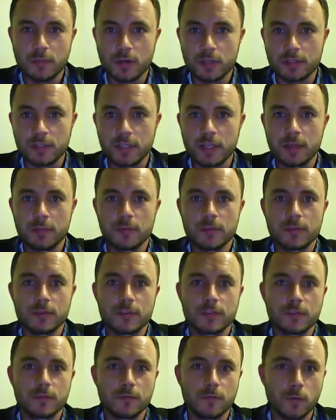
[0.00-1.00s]
text box
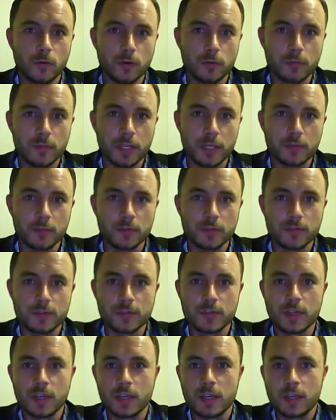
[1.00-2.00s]
labels, form
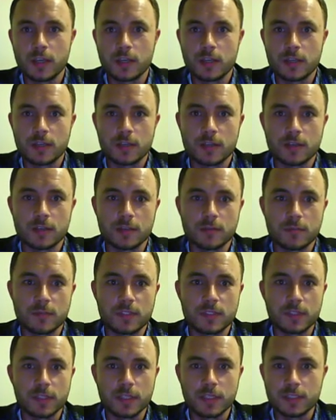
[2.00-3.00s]
labels,
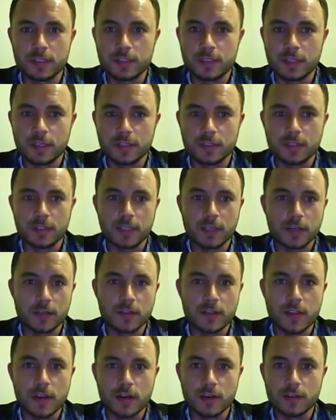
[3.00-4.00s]
uh, miscellaneous text
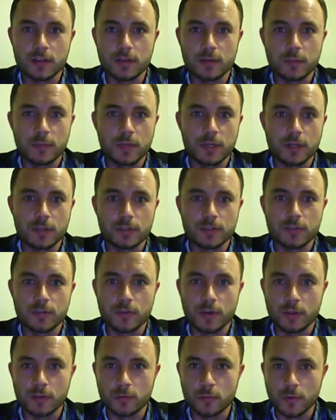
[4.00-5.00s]
here and there that
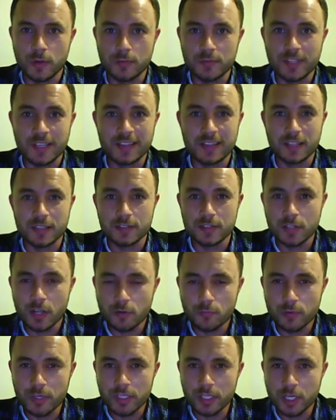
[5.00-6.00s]
appears throughout the website.
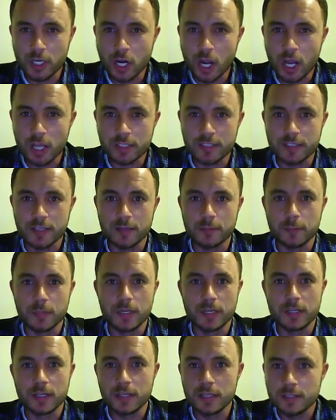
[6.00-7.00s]
That's not really
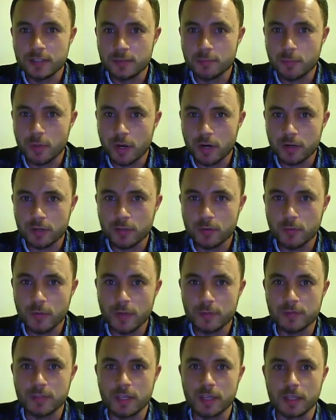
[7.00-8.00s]
content, but it is part of
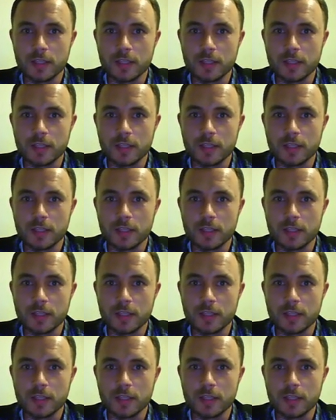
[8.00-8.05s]
the